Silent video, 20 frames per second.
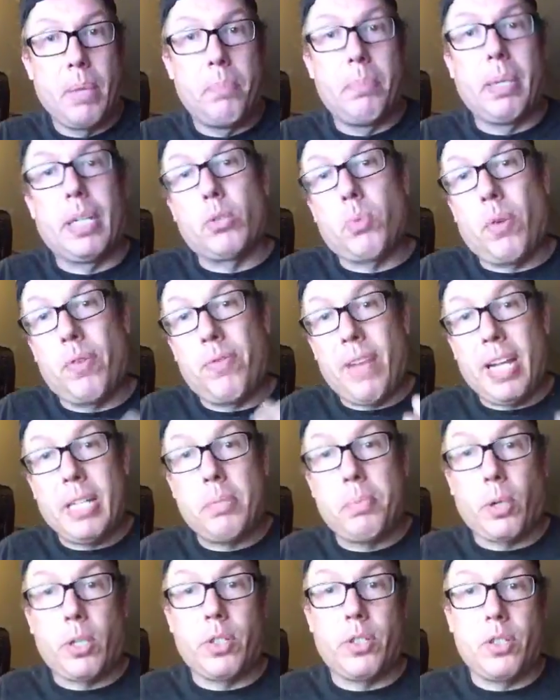Because what
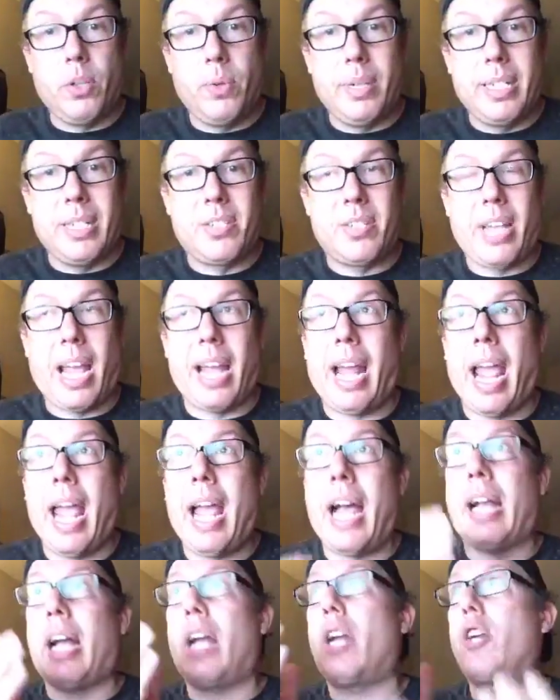Facebook is doing is saying,
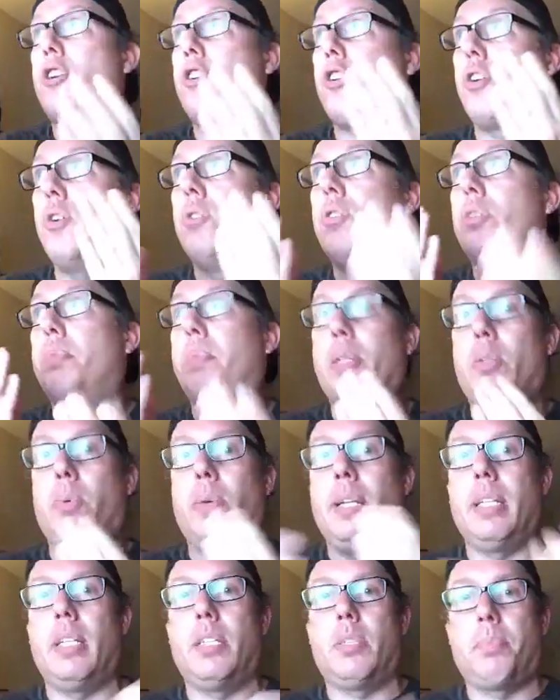hey, I got to choose
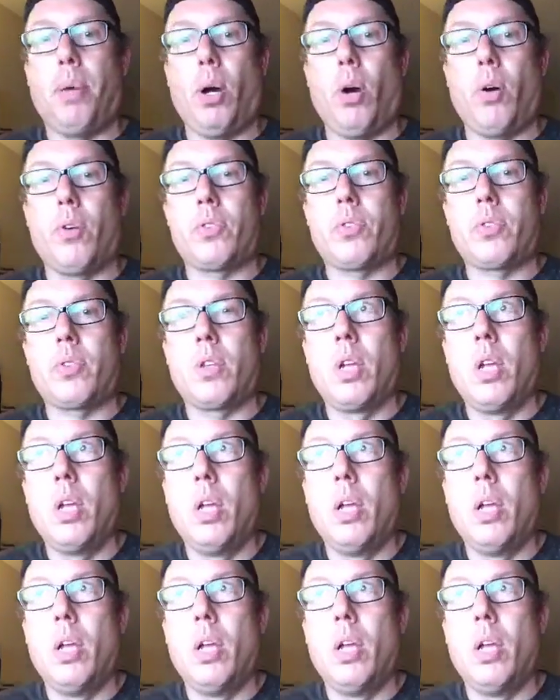between these posts.